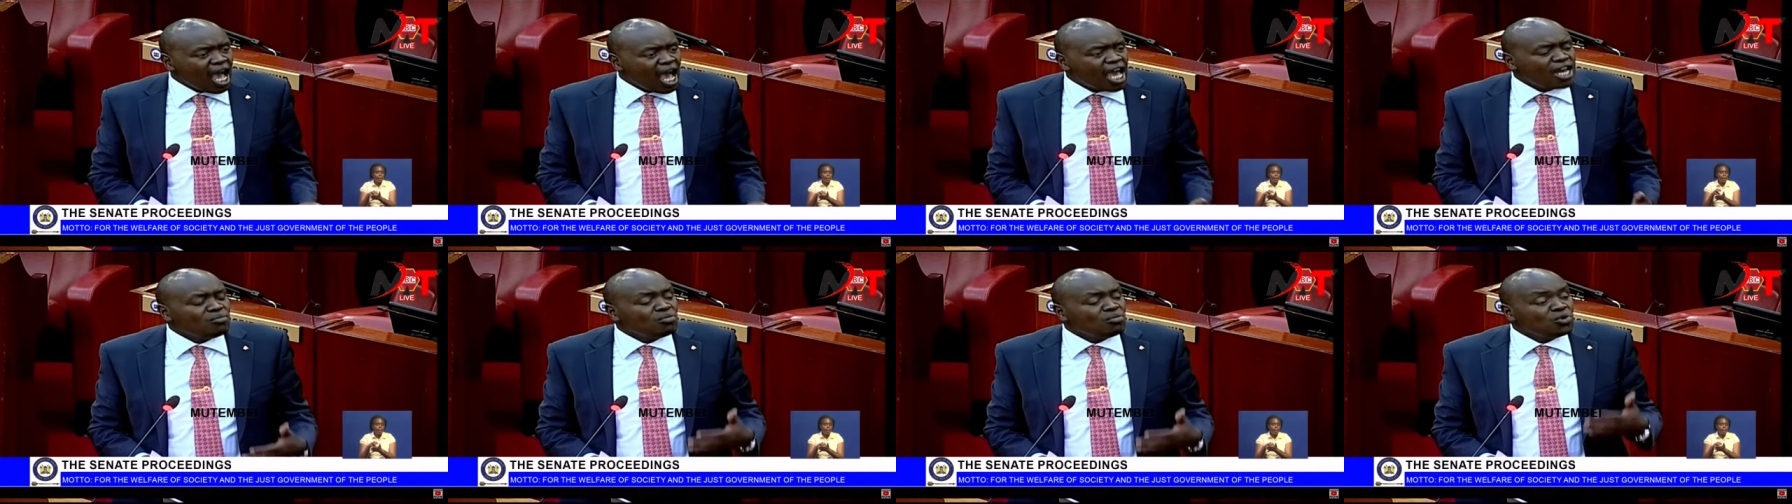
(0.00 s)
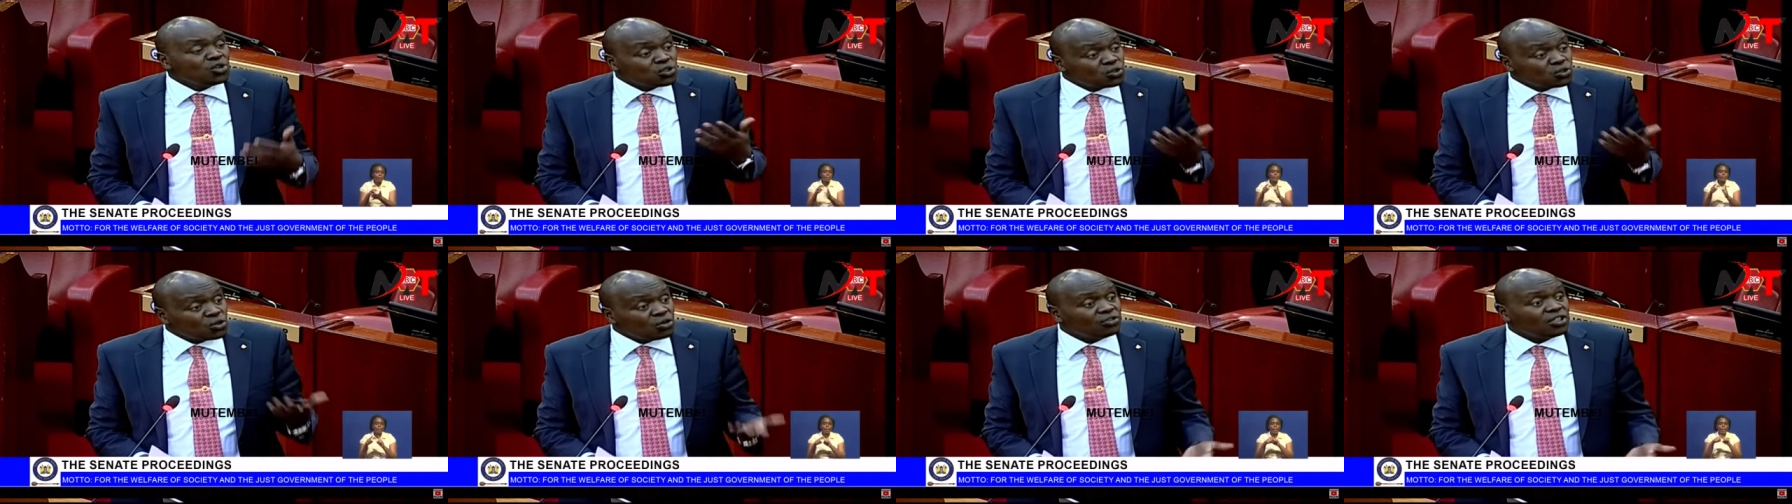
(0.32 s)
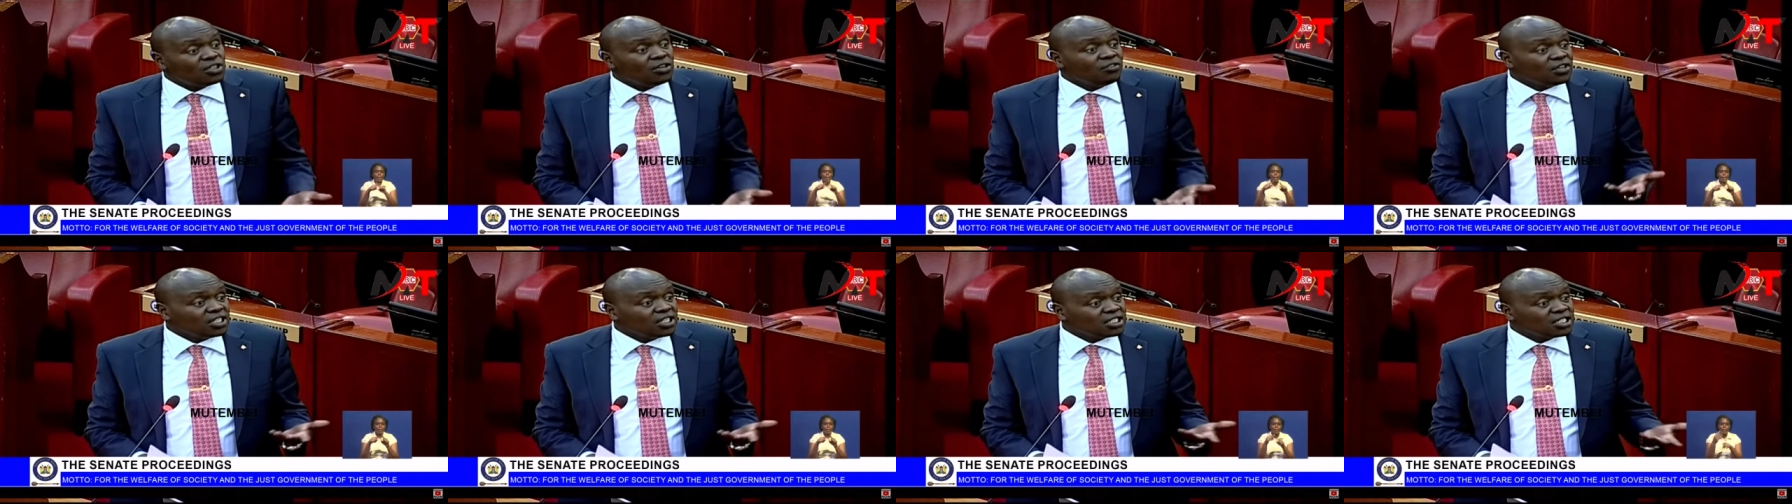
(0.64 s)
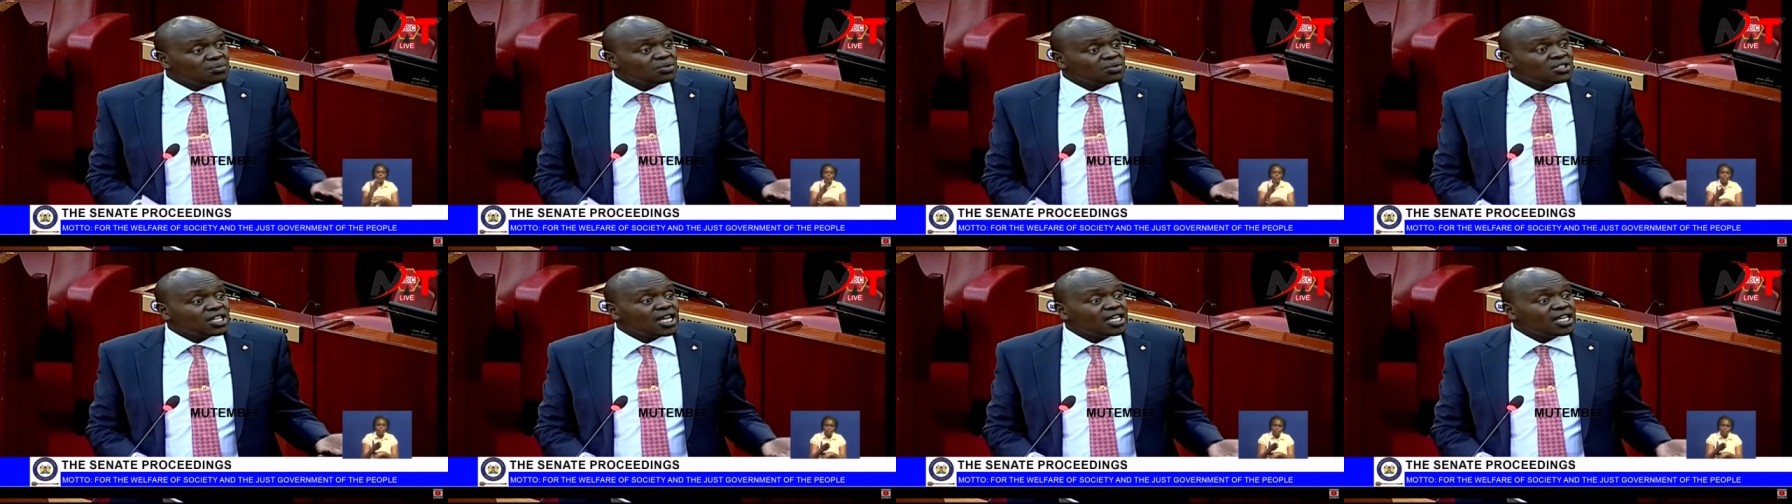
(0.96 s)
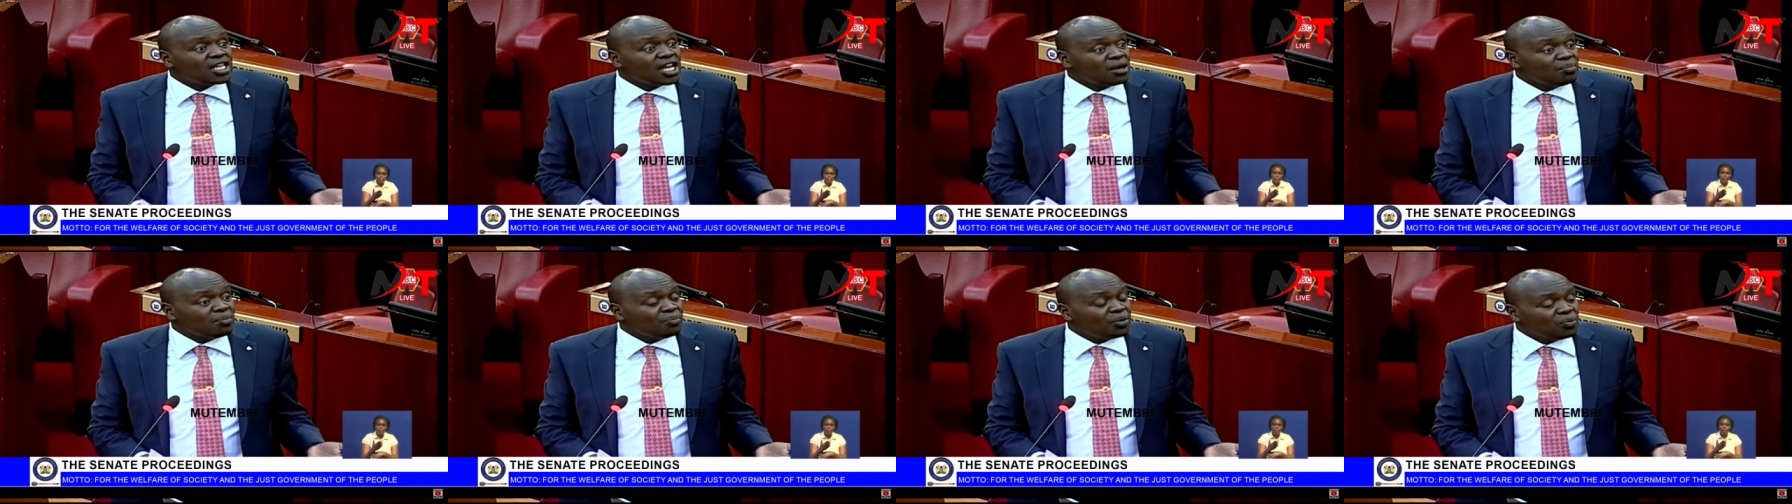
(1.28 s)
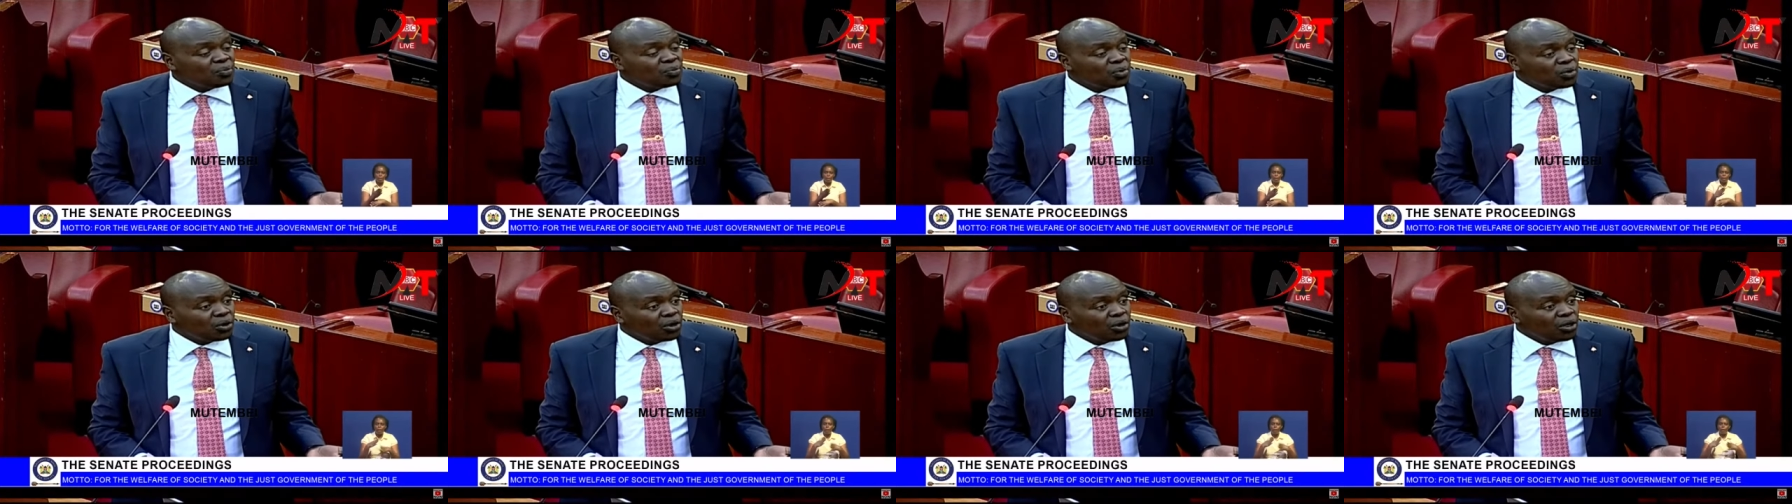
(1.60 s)
and most of the victims are young
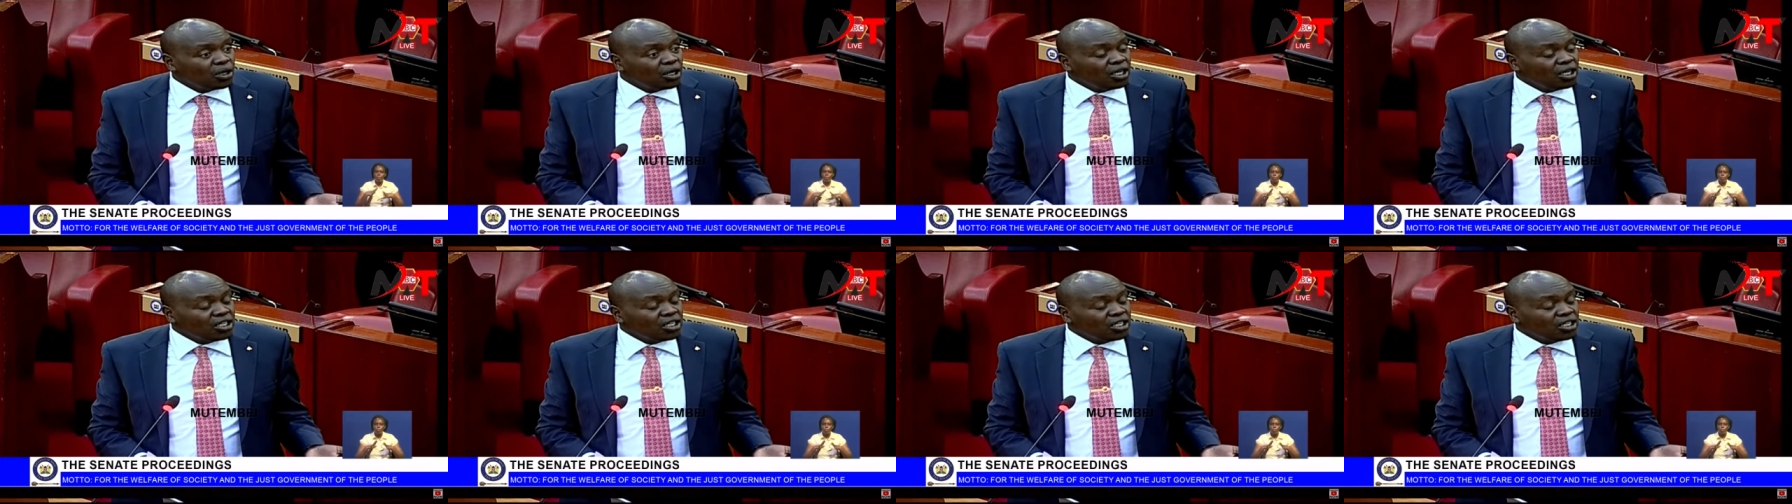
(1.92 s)
people.